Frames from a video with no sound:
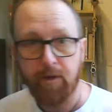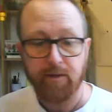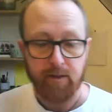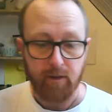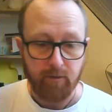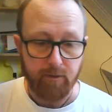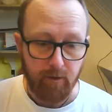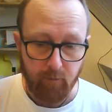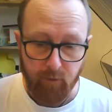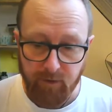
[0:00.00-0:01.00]
months ago.
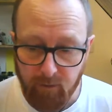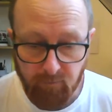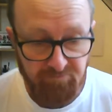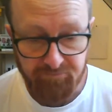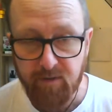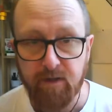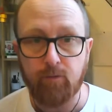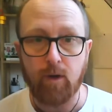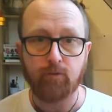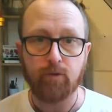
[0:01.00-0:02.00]
So we sell
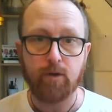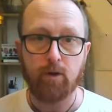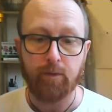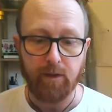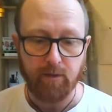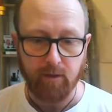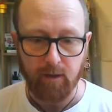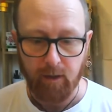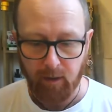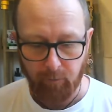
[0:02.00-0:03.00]
several hundred copies
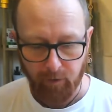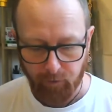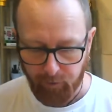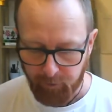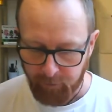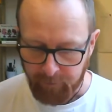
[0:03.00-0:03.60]
a month.